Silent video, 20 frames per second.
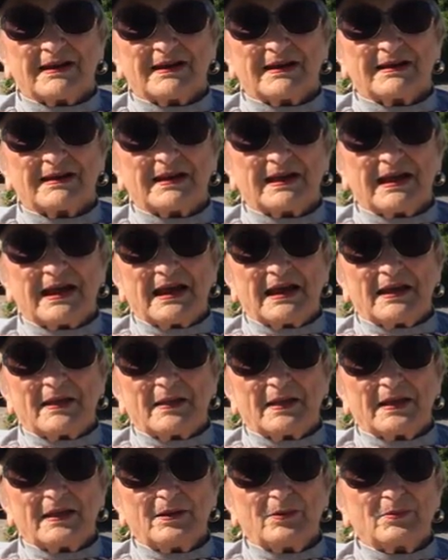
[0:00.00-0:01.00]
And
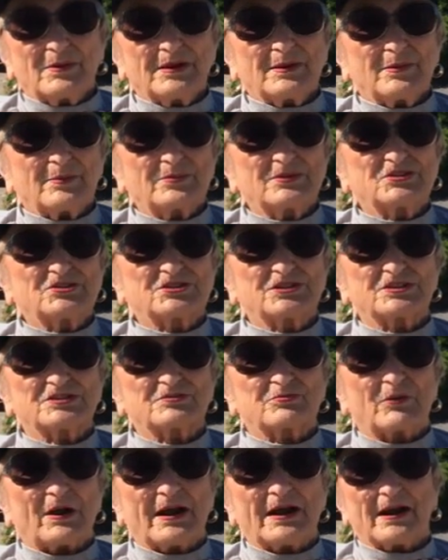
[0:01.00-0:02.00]
he, it was
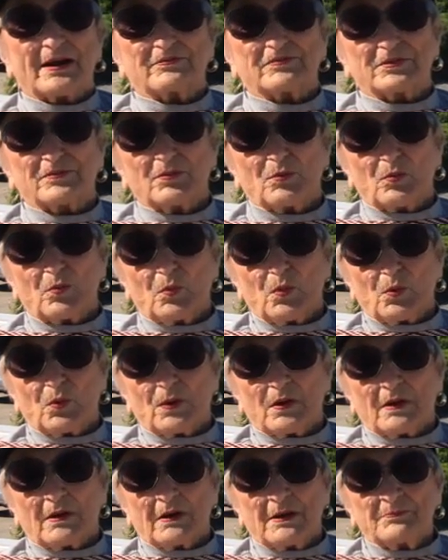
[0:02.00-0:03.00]
just right after the
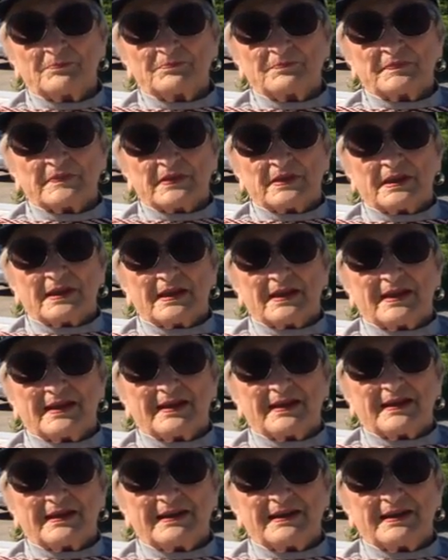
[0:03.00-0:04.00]
war,
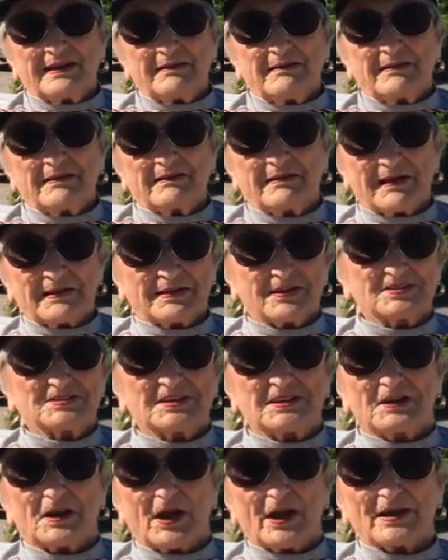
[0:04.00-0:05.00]
and he, I
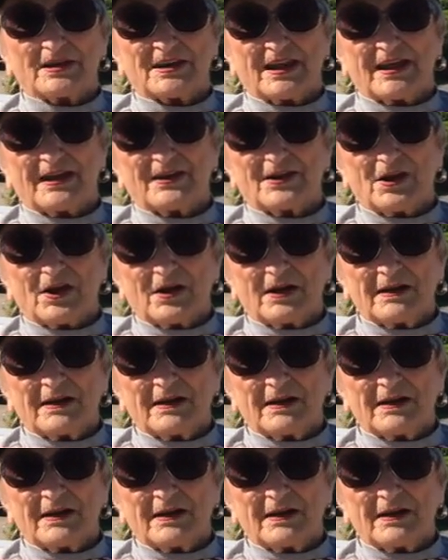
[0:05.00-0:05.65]
guess he liked Dad and